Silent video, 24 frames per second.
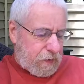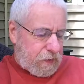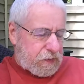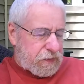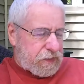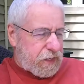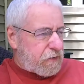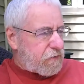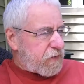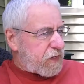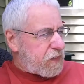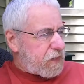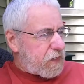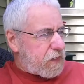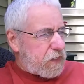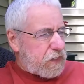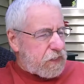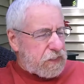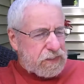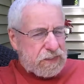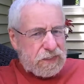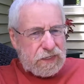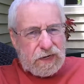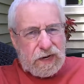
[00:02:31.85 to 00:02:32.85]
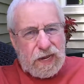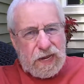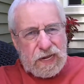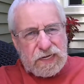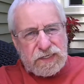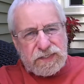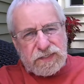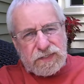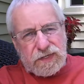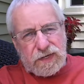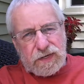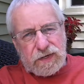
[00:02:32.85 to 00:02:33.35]
17 is the
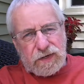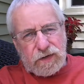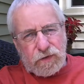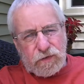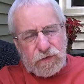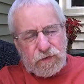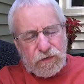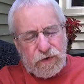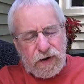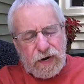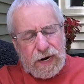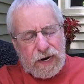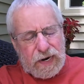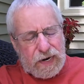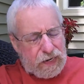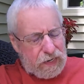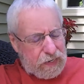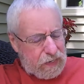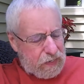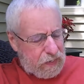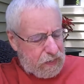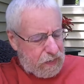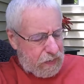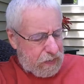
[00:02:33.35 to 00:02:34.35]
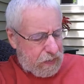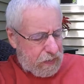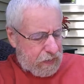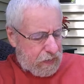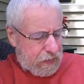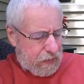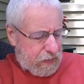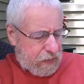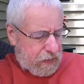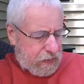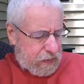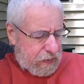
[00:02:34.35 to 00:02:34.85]
last thing you drank.
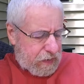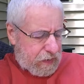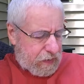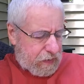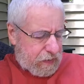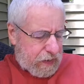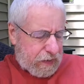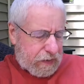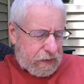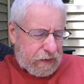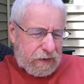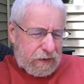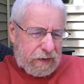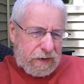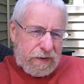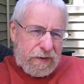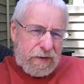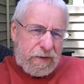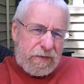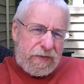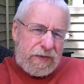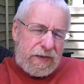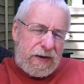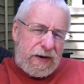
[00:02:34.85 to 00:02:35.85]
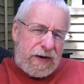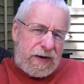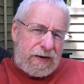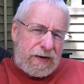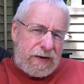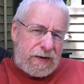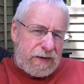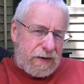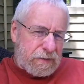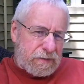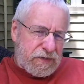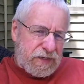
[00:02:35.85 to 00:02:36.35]
That clear thing
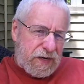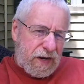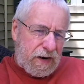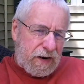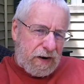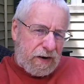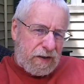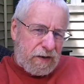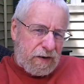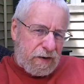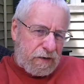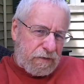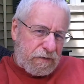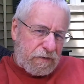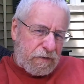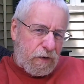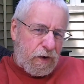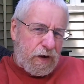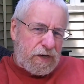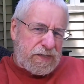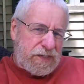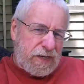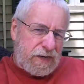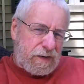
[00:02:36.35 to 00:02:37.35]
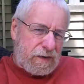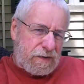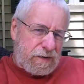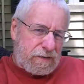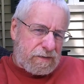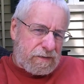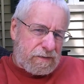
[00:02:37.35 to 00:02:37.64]
that comes out of the faucet.